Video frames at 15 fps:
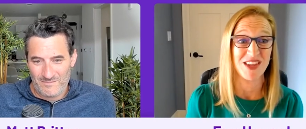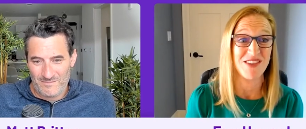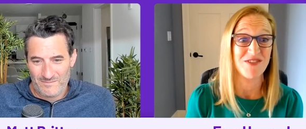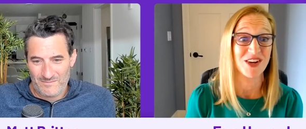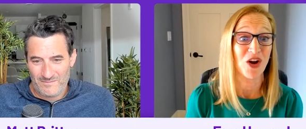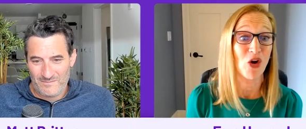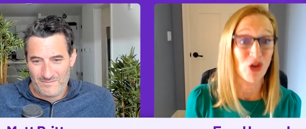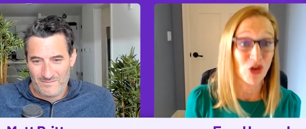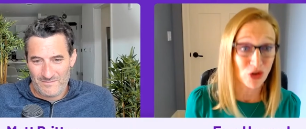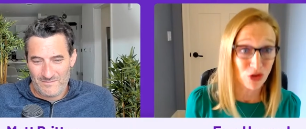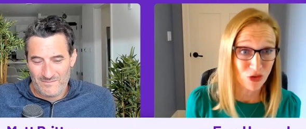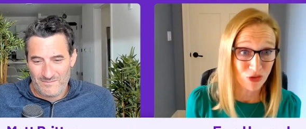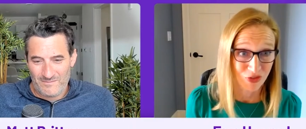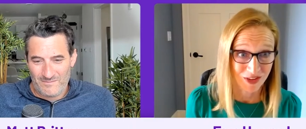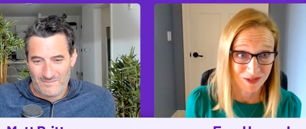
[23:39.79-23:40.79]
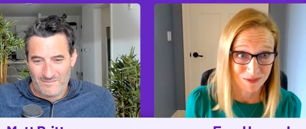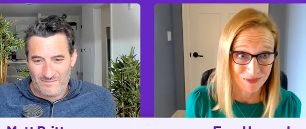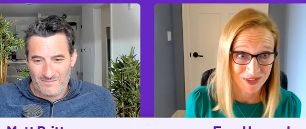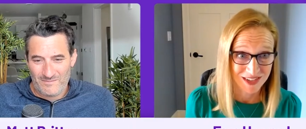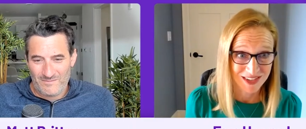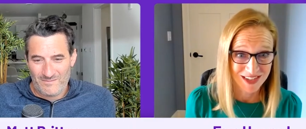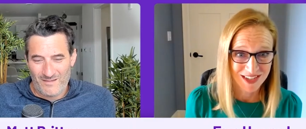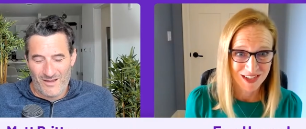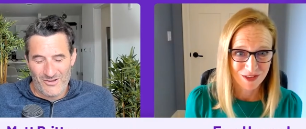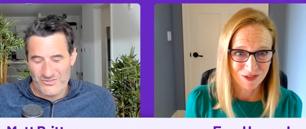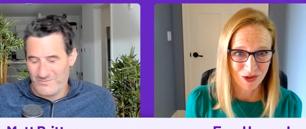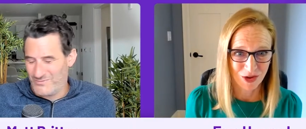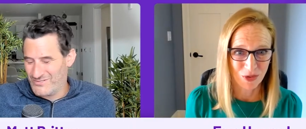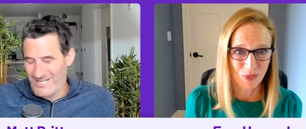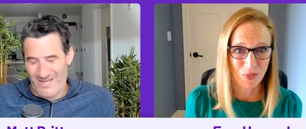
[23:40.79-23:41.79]
Speaker 1: even heard them.
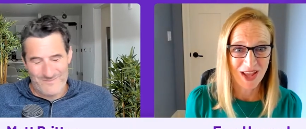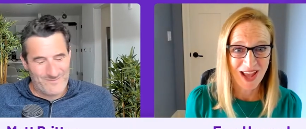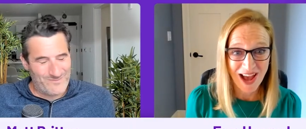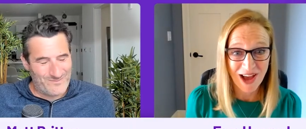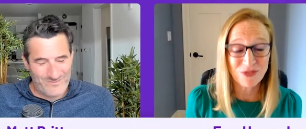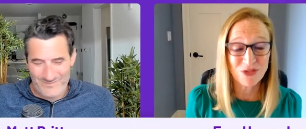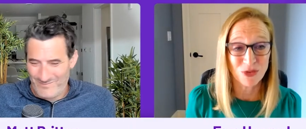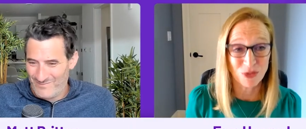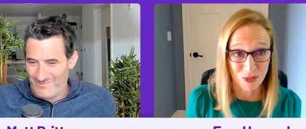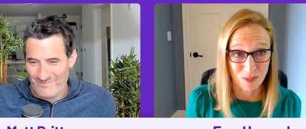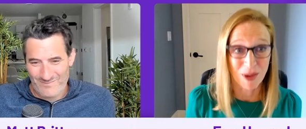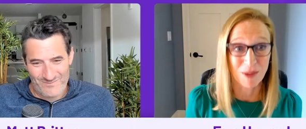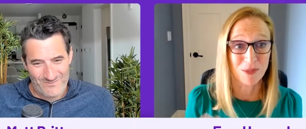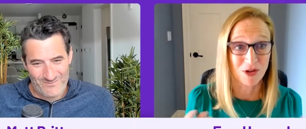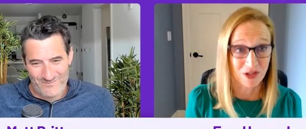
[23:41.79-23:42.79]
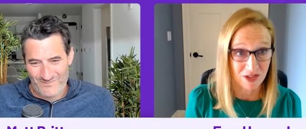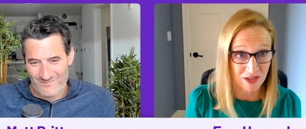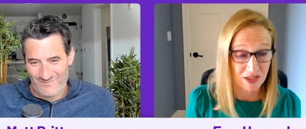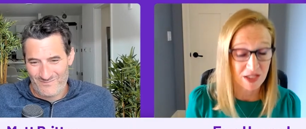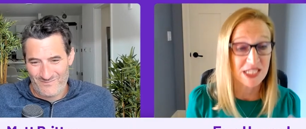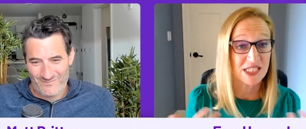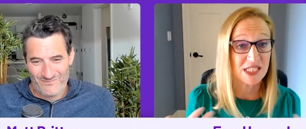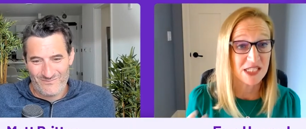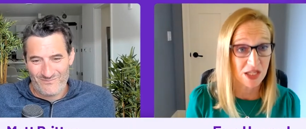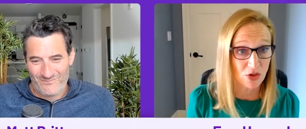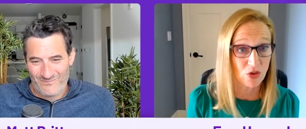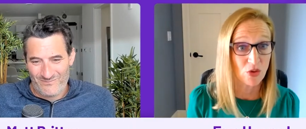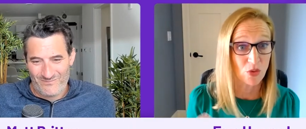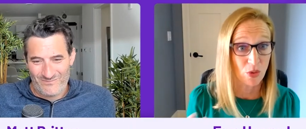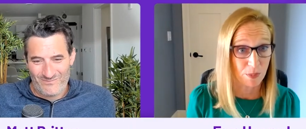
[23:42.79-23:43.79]
100%. So we have to remember to
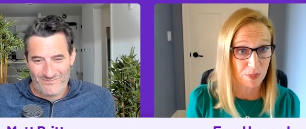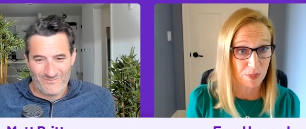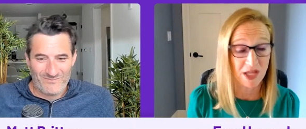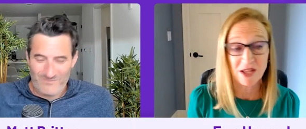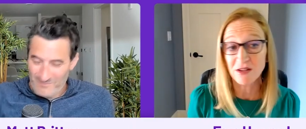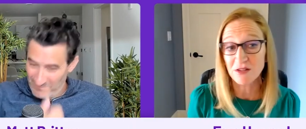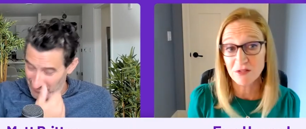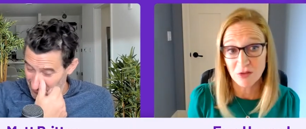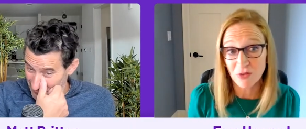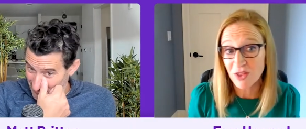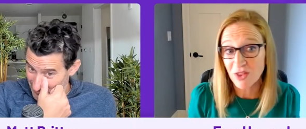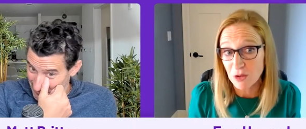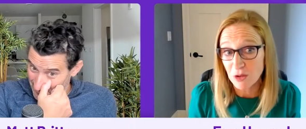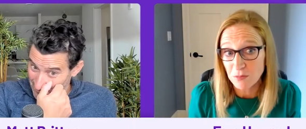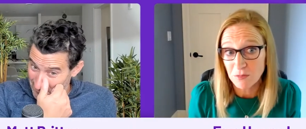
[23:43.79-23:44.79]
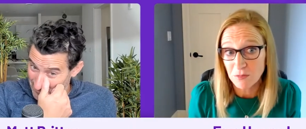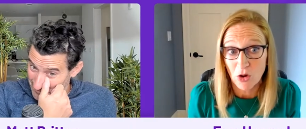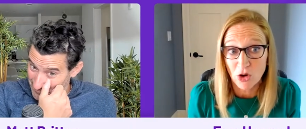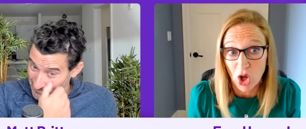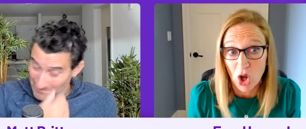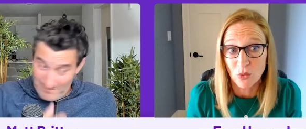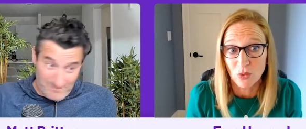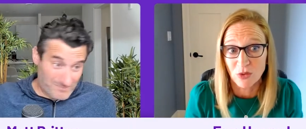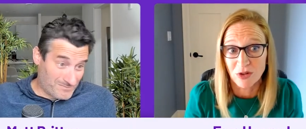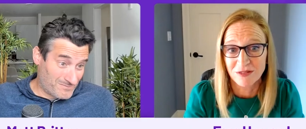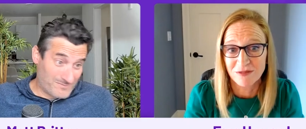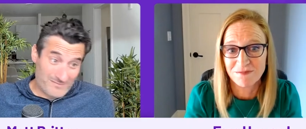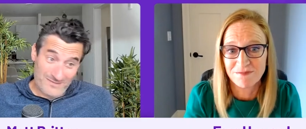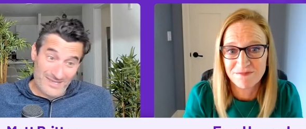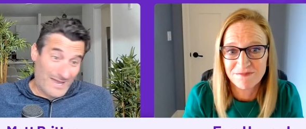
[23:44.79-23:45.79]
continue to repeat so that you are known.
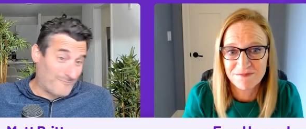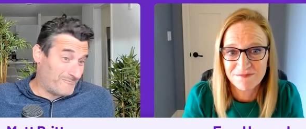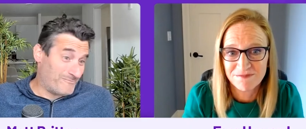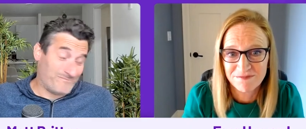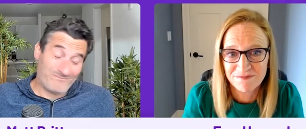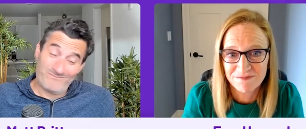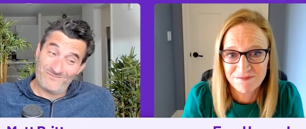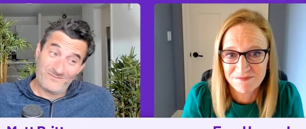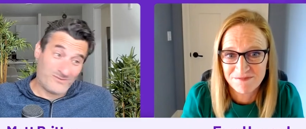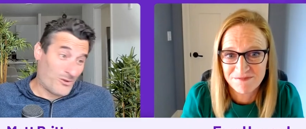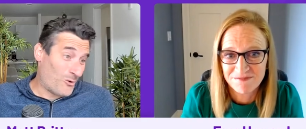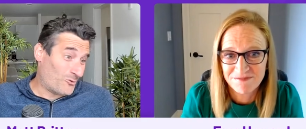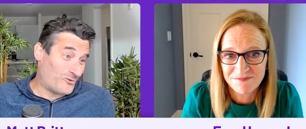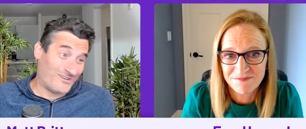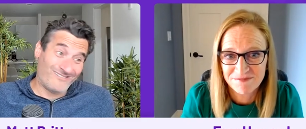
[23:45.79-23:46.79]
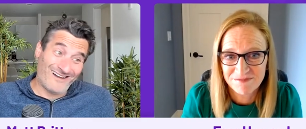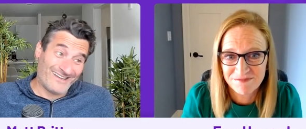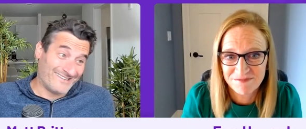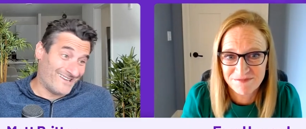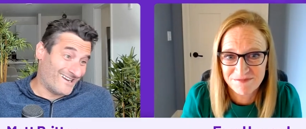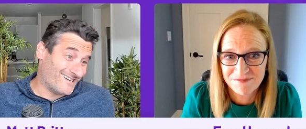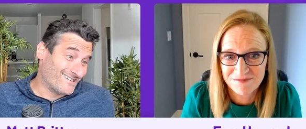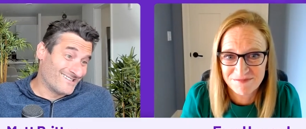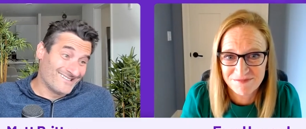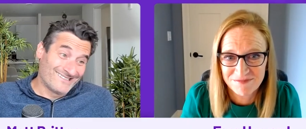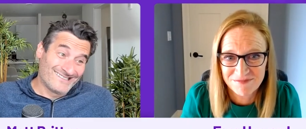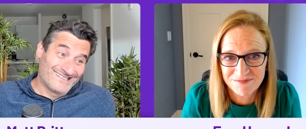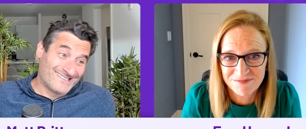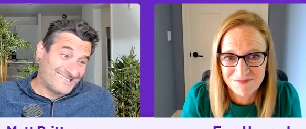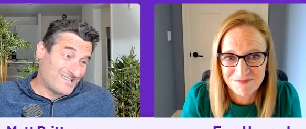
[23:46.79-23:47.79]
Speaker 2: Yep. Totally aligned there.
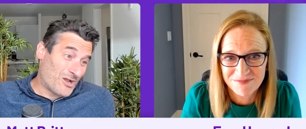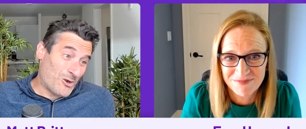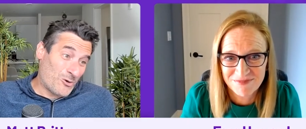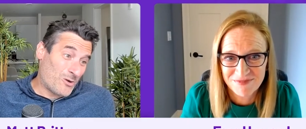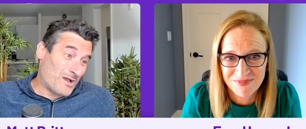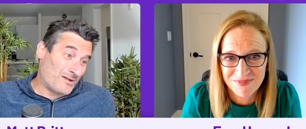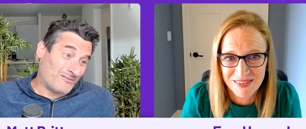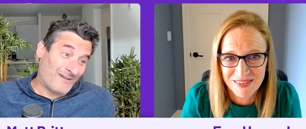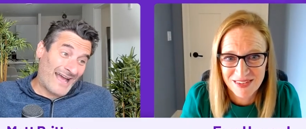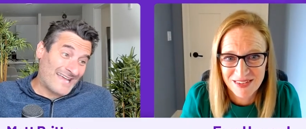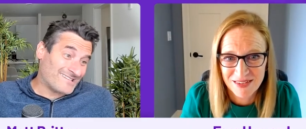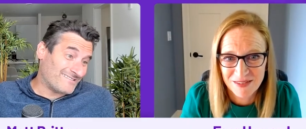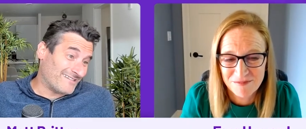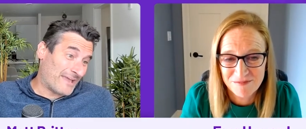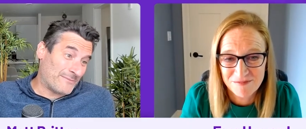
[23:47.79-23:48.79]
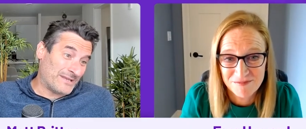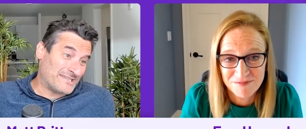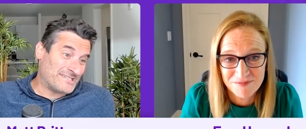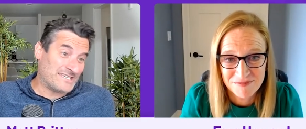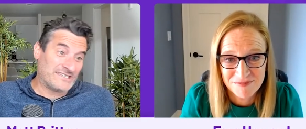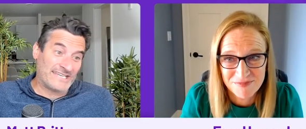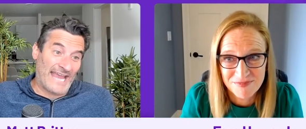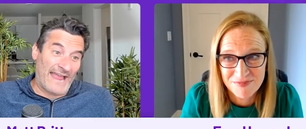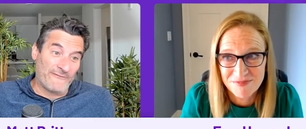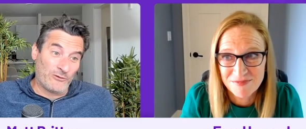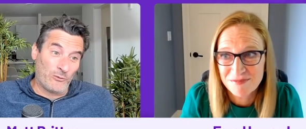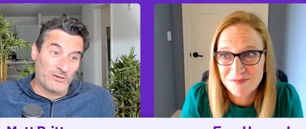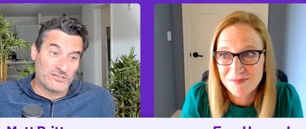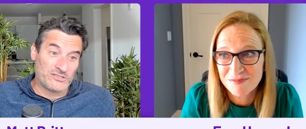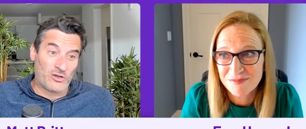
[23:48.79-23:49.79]
So, lastly, I mean, it seems like
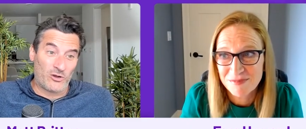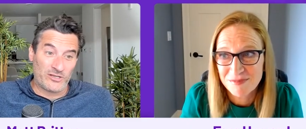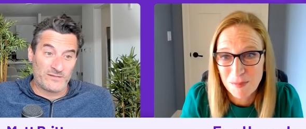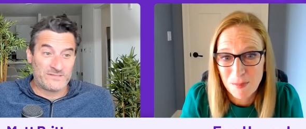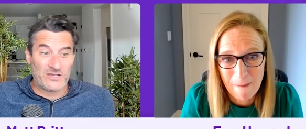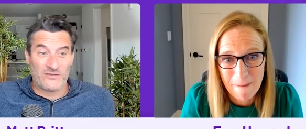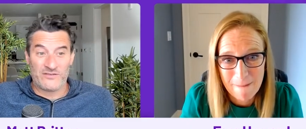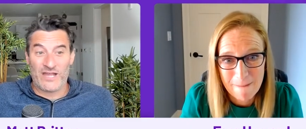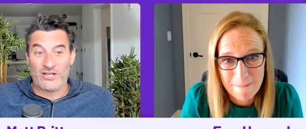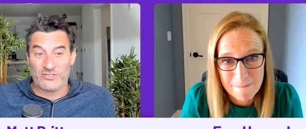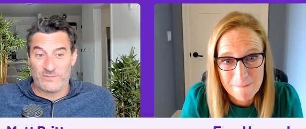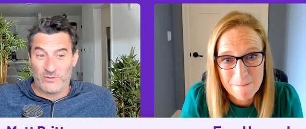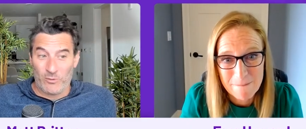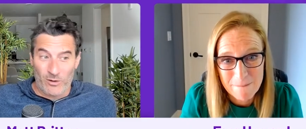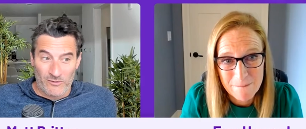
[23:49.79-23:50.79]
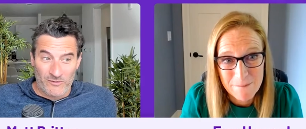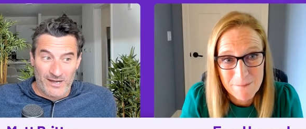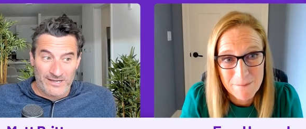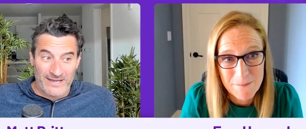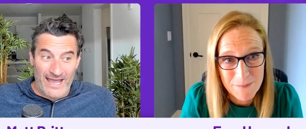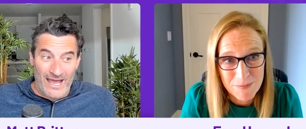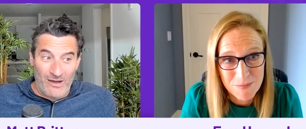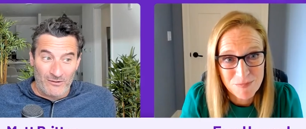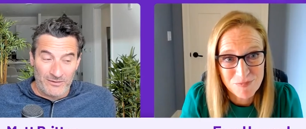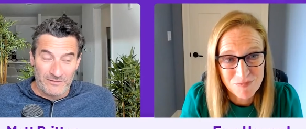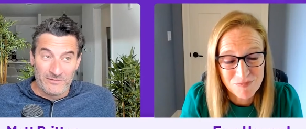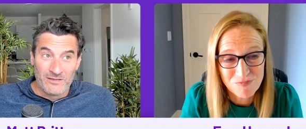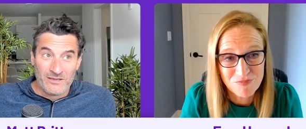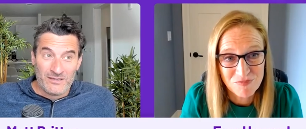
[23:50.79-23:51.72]
everyone's calling themselves an entrepreneur right now, and